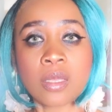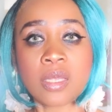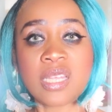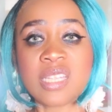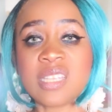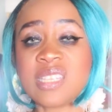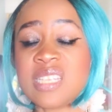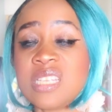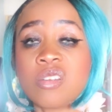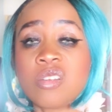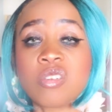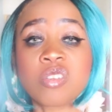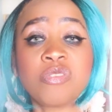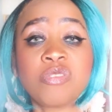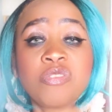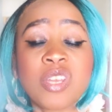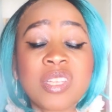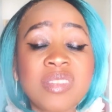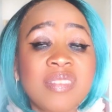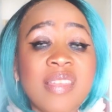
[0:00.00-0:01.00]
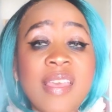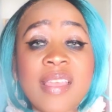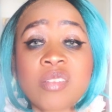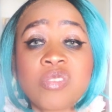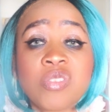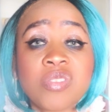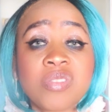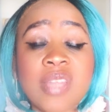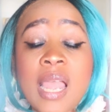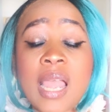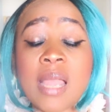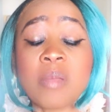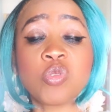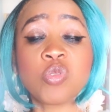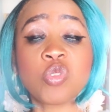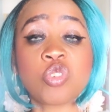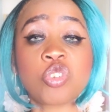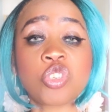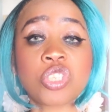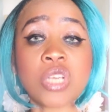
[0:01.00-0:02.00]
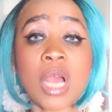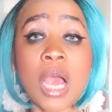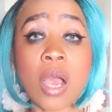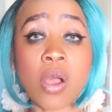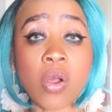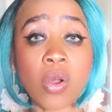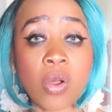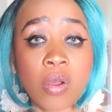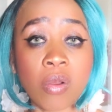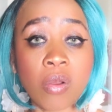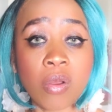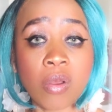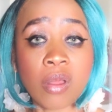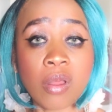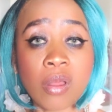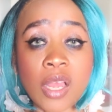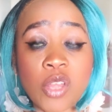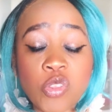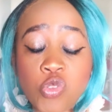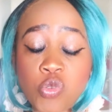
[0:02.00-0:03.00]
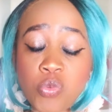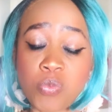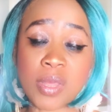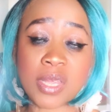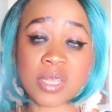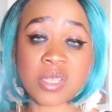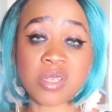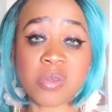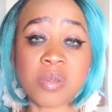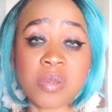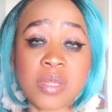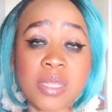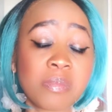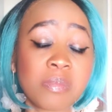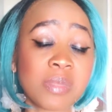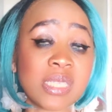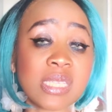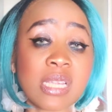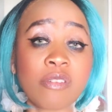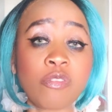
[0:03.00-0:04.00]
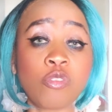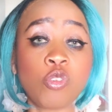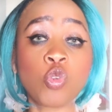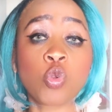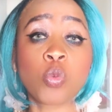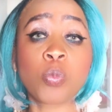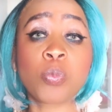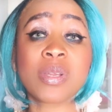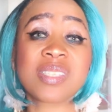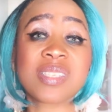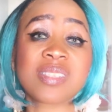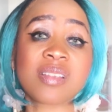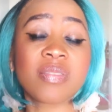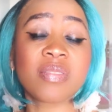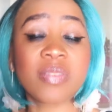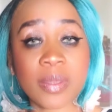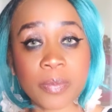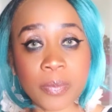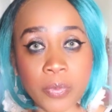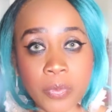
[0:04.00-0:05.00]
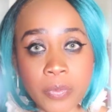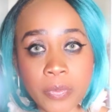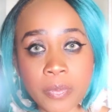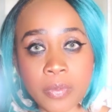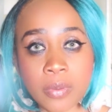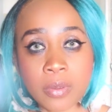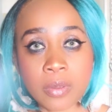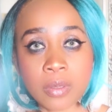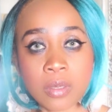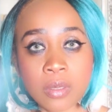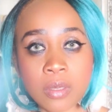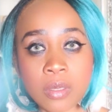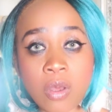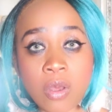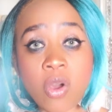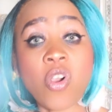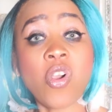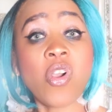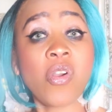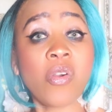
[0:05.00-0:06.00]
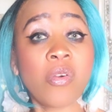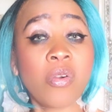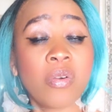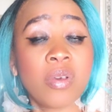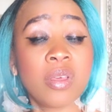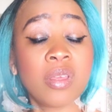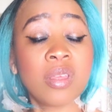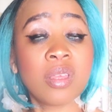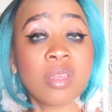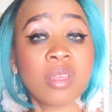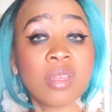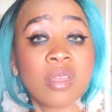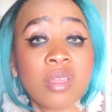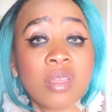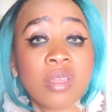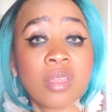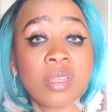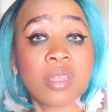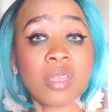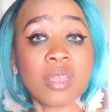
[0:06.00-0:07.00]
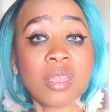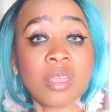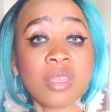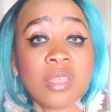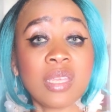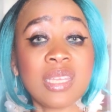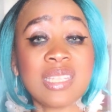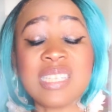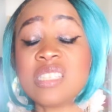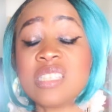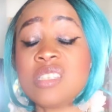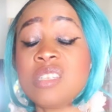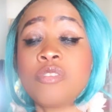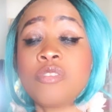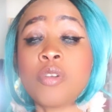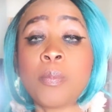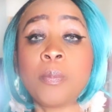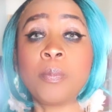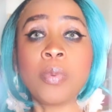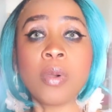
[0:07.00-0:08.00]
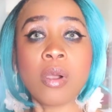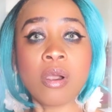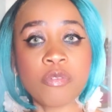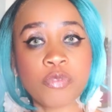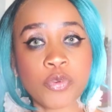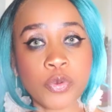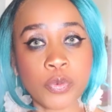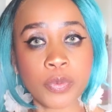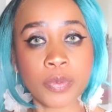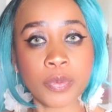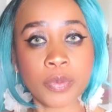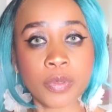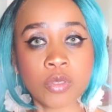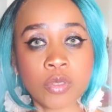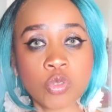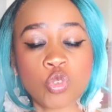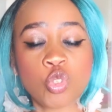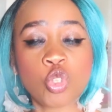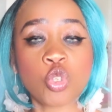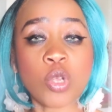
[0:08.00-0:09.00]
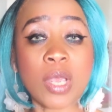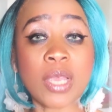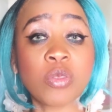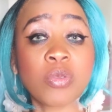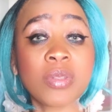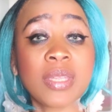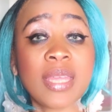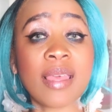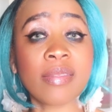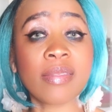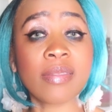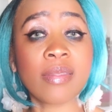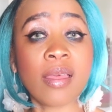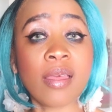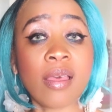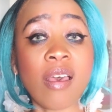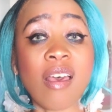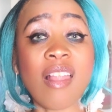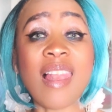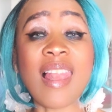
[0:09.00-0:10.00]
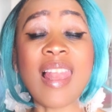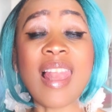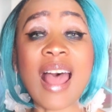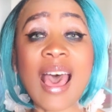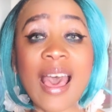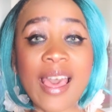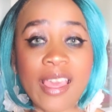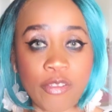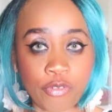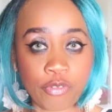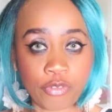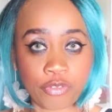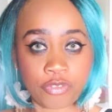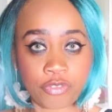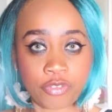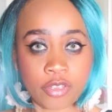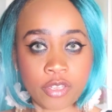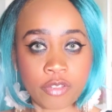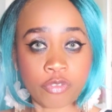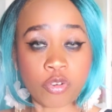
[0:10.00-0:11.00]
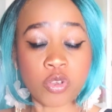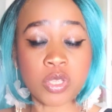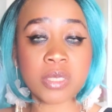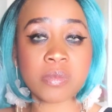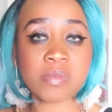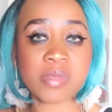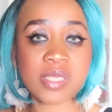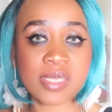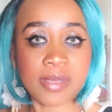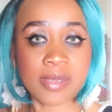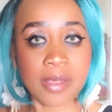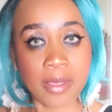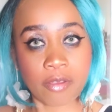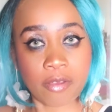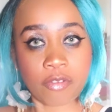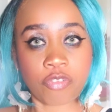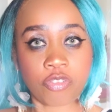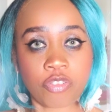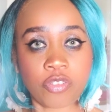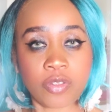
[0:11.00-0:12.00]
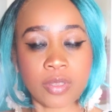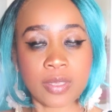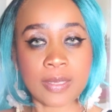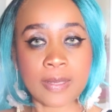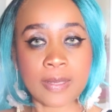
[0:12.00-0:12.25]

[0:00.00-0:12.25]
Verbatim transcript: he did not even take the time to shower and to make himself look presentable, or he didn't even bother to try to get a life for himself